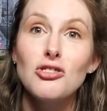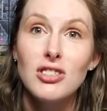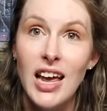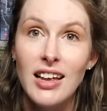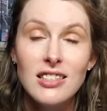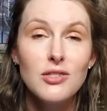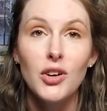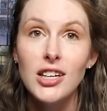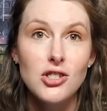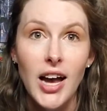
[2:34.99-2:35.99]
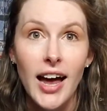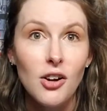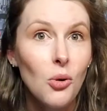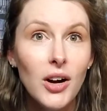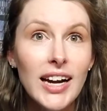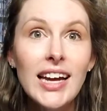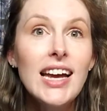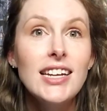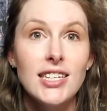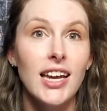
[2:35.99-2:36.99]
or tens for each category
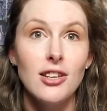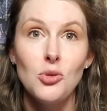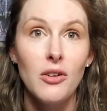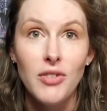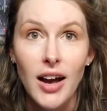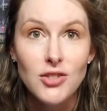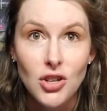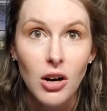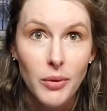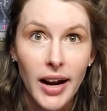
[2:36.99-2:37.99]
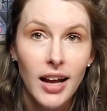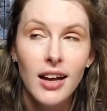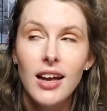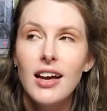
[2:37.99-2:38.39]
to get to a five star rating.